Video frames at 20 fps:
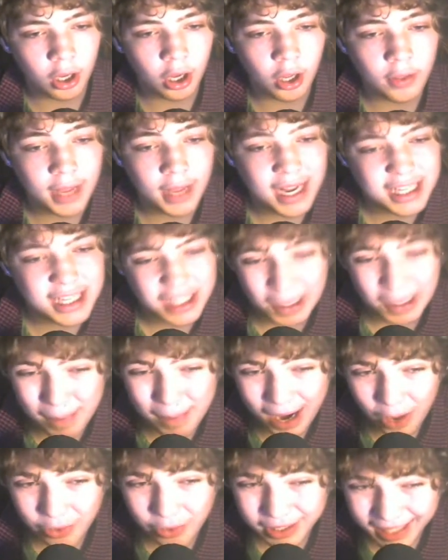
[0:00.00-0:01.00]
That's
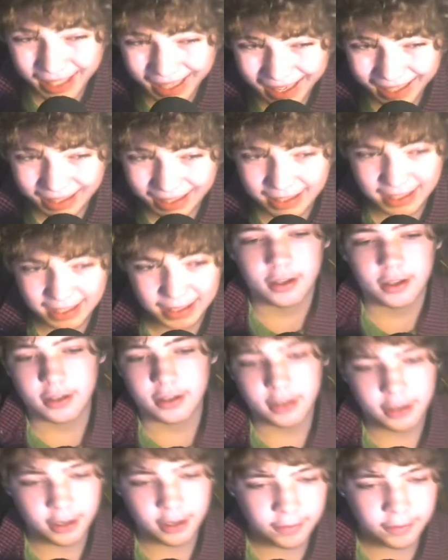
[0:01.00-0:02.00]
about it.
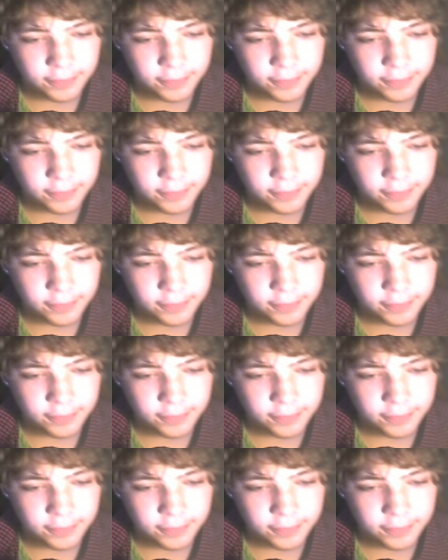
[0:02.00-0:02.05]
Again,